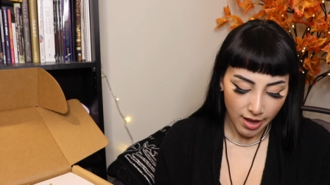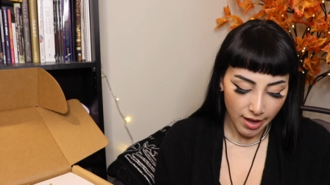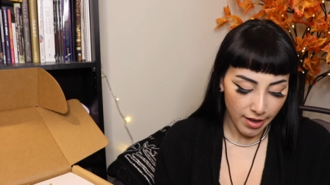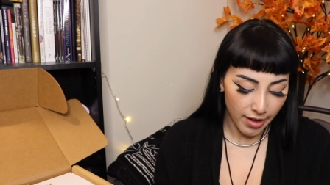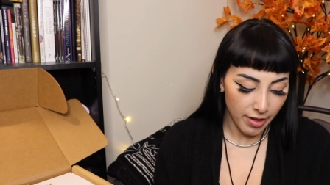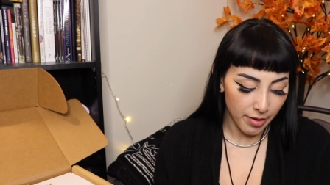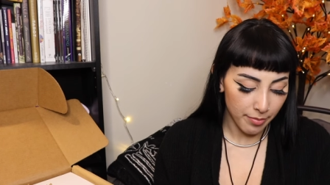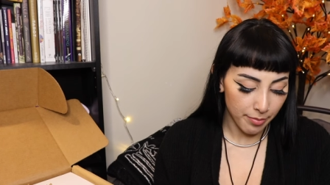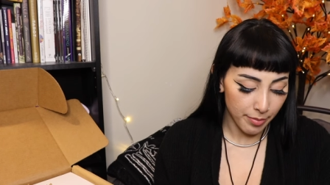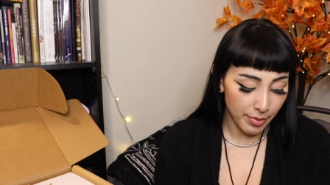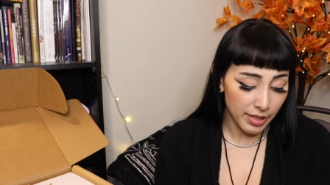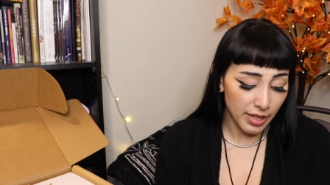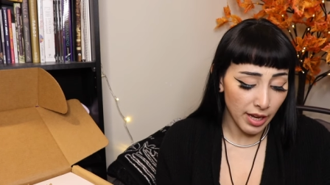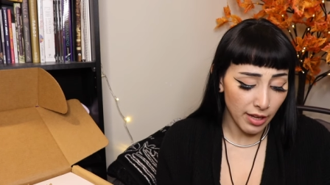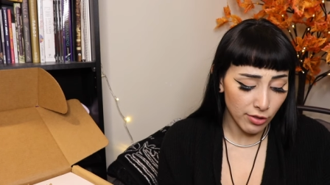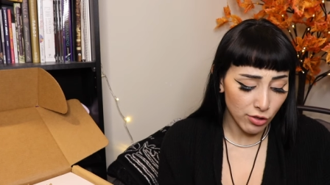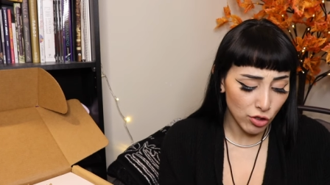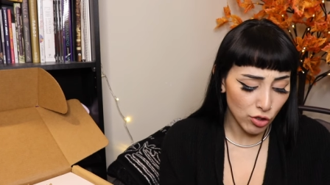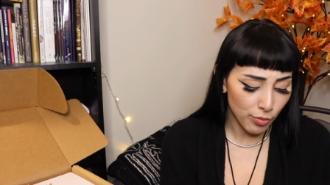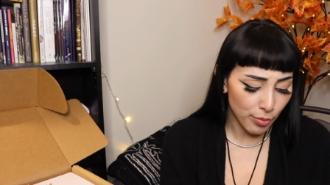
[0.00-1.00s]
Um, but yeah,
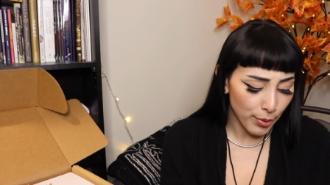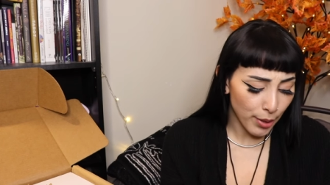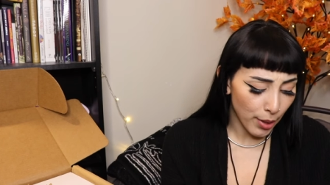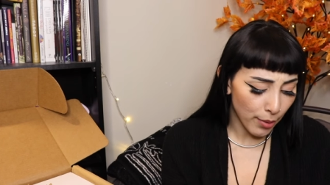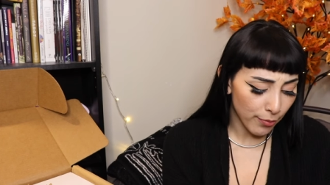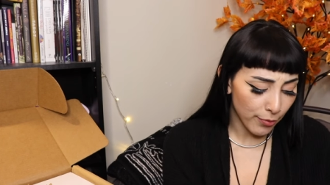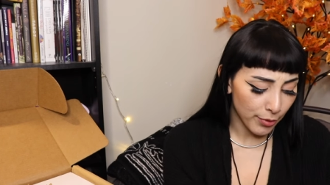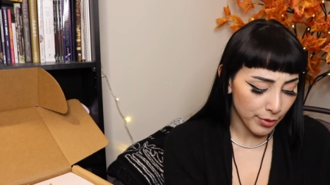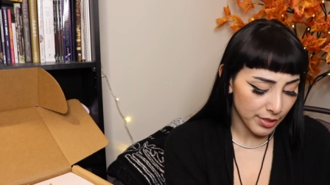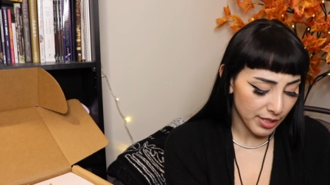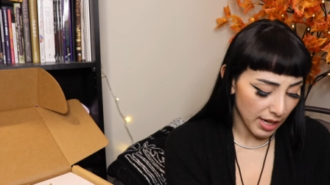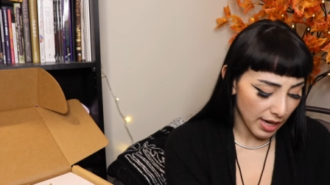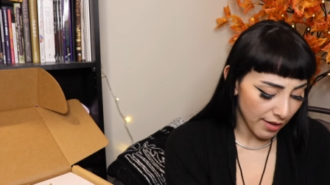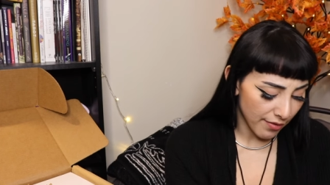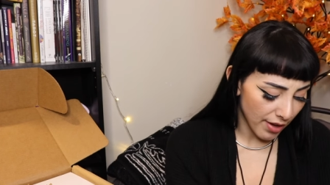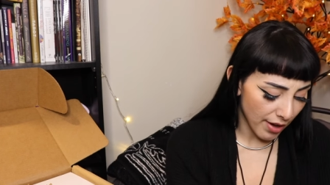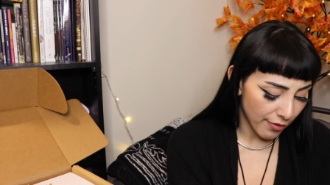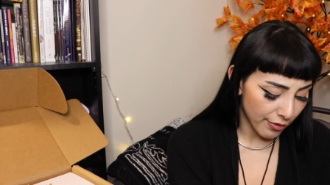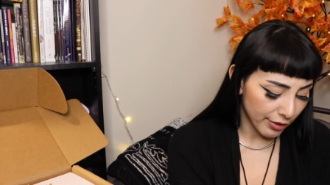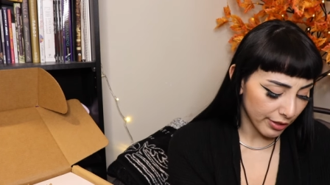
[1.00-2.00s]
super helpful to
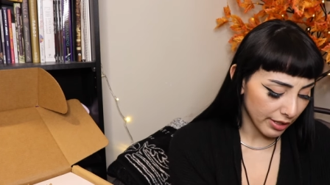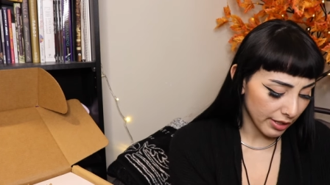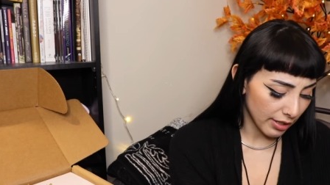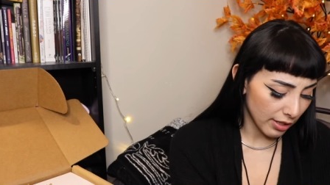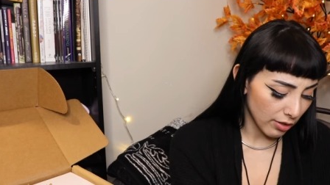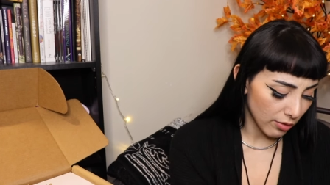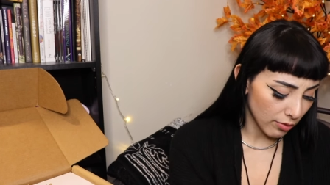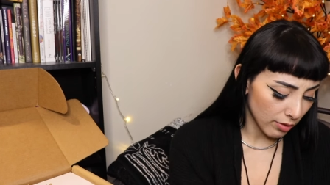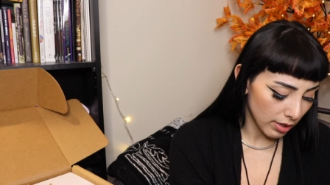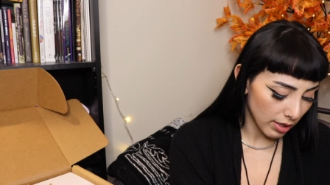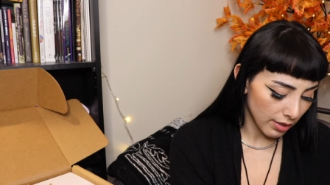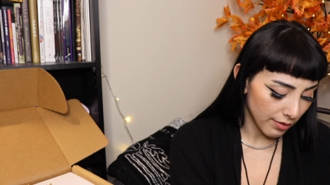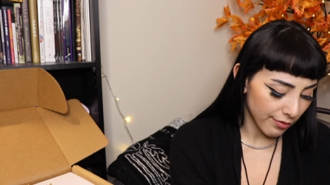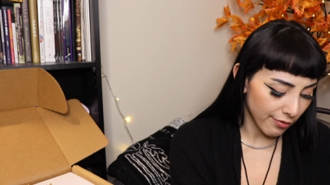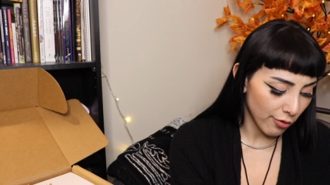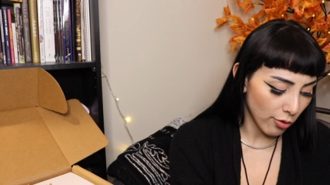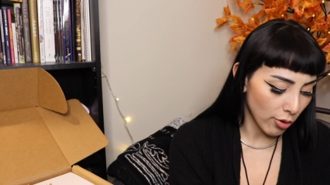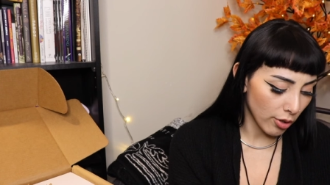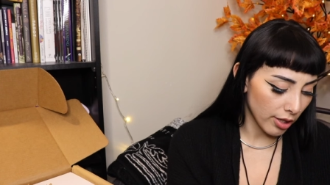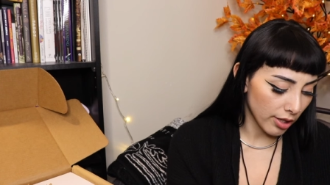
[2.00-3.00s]
have everything that you need
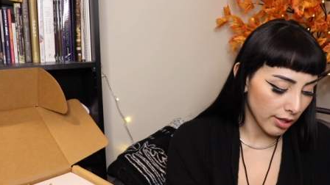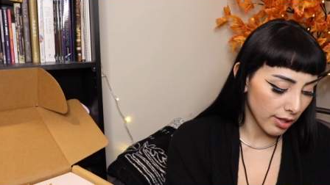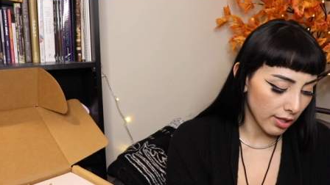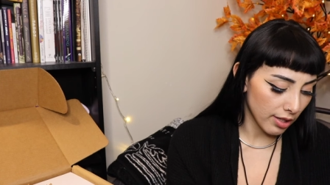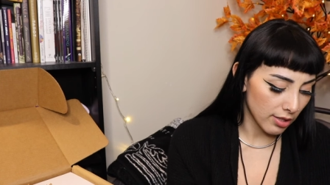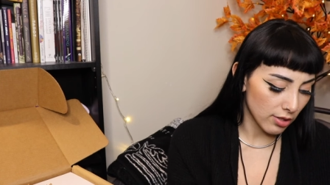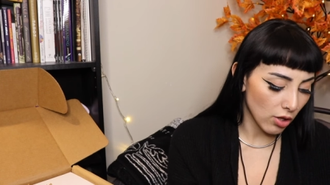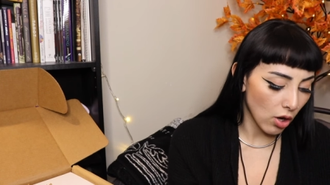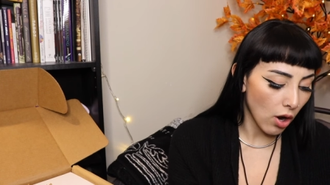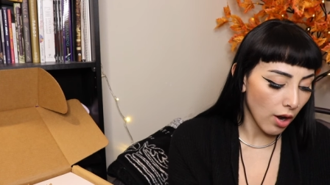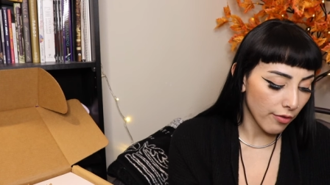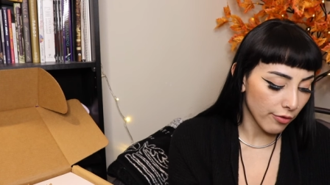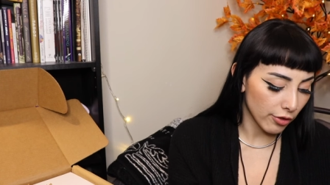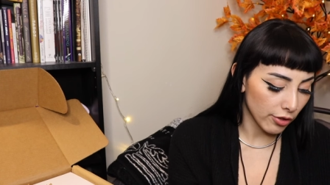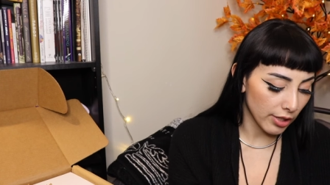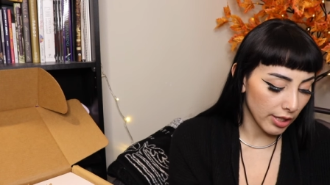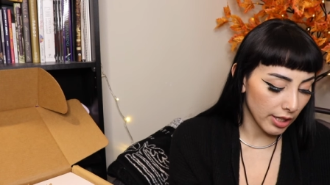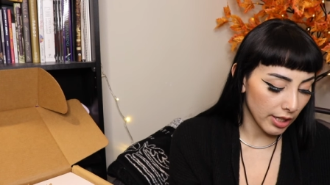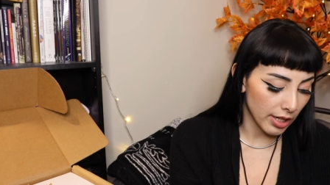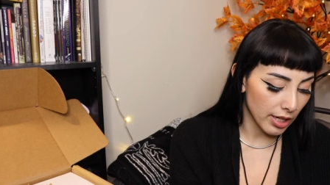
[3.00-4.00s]
for this
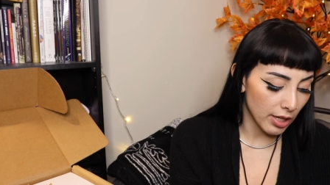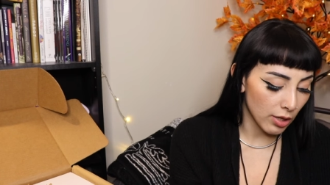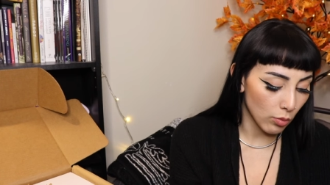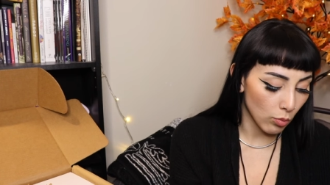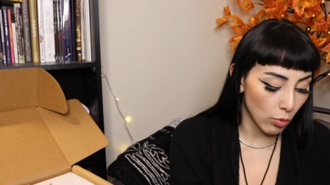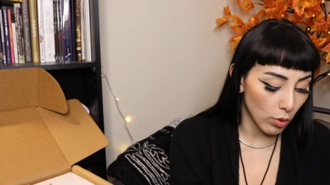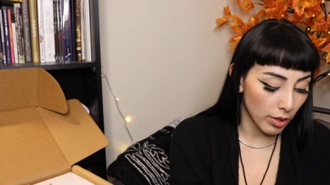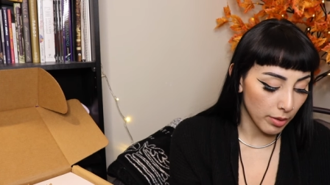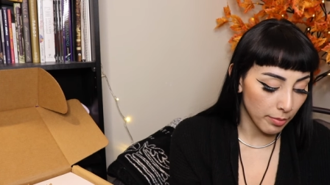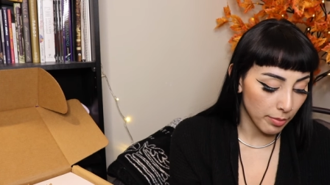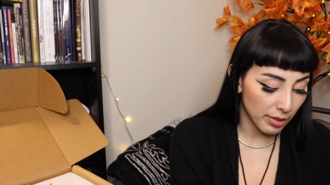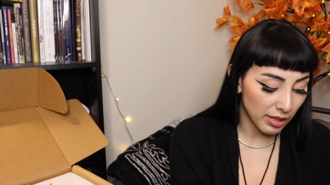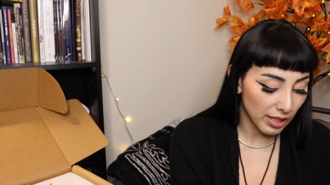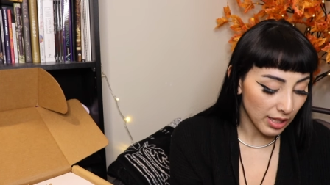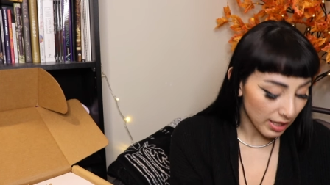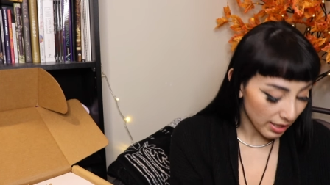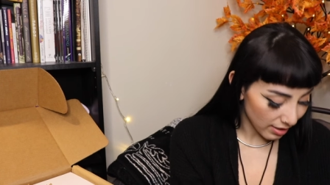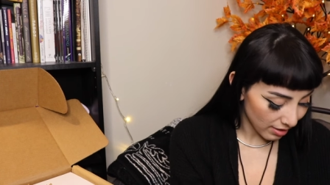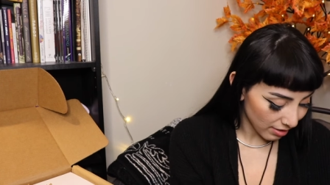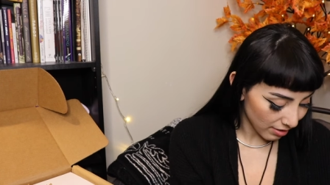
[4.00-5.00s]
offering in one
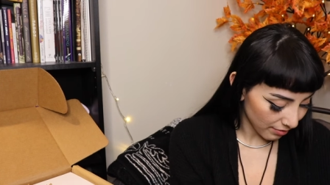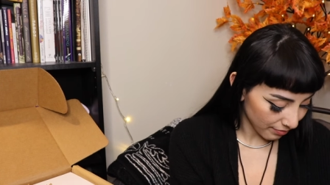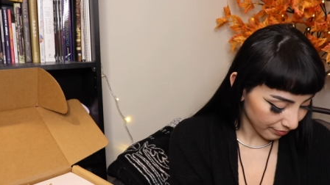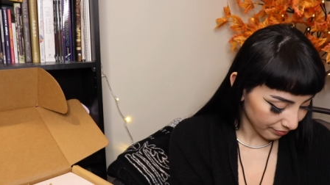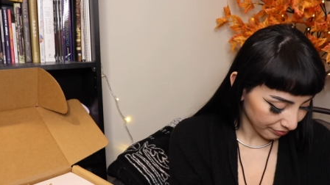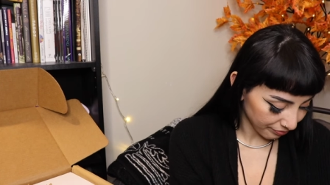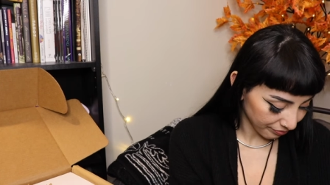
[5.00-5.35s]
place.